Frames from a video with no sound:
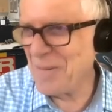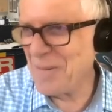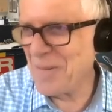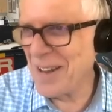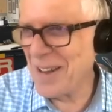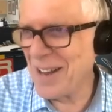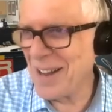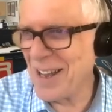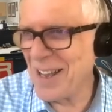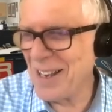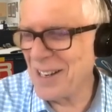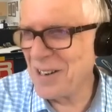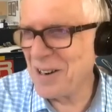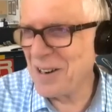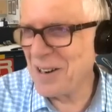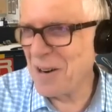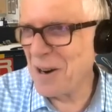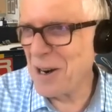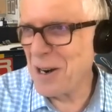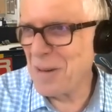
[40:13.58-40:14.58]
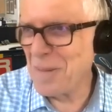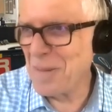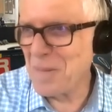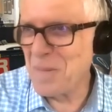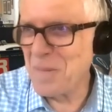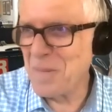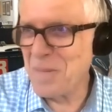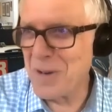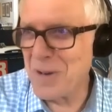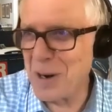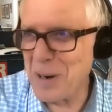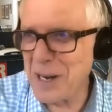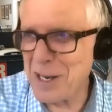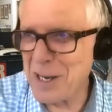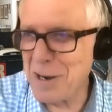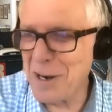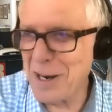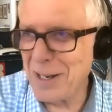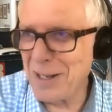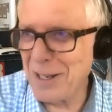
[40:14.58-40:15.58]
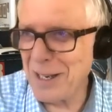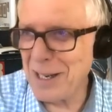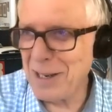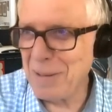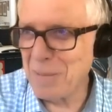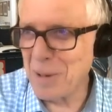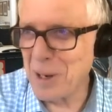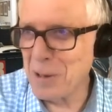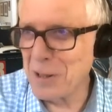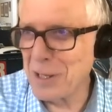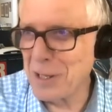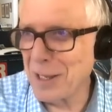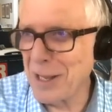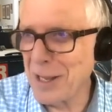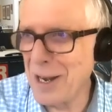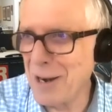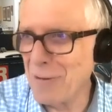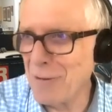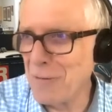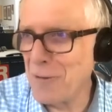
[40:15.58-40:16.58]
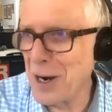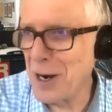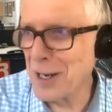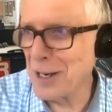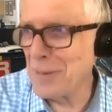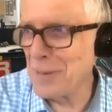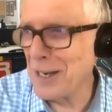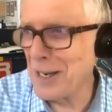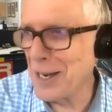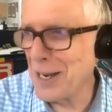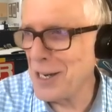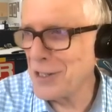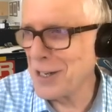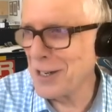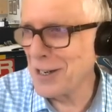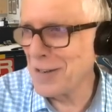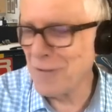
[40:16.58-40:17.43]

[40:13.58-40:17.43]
And Cara very kindly wrote the letter of recommendation